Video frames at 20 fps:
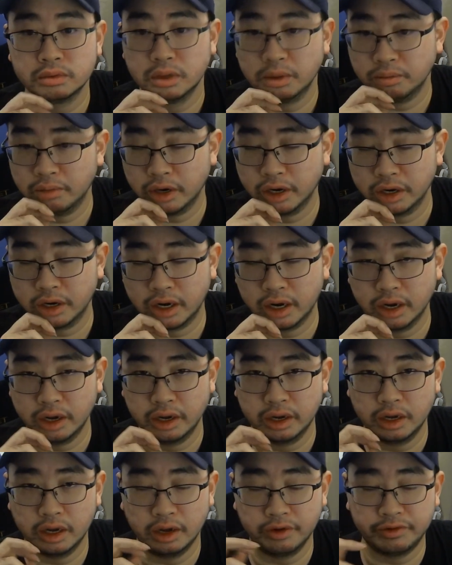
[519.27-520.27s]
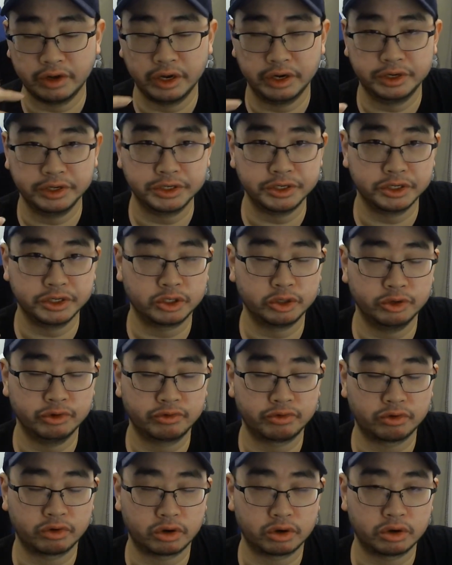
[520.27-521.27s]
But I have had this issue
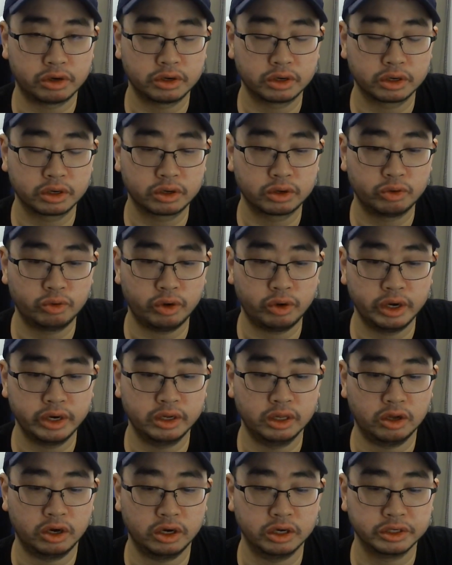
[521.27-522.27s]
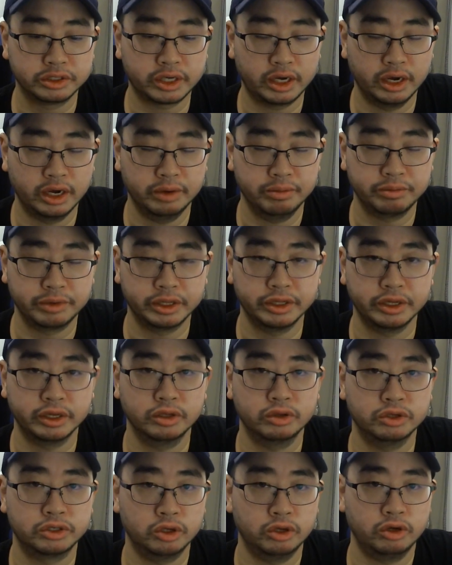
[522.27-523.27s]
for quite a long time getting
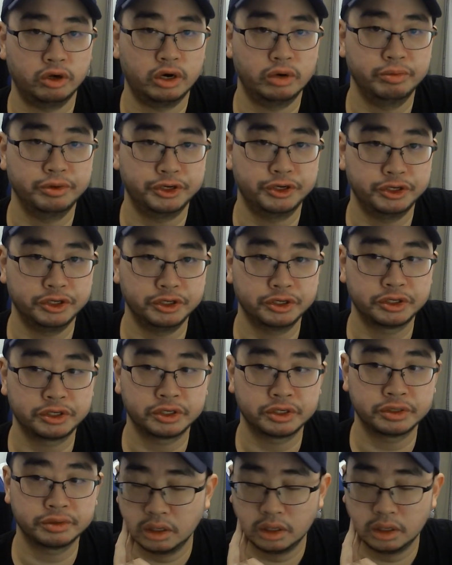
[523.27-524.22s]
into solo RPGs.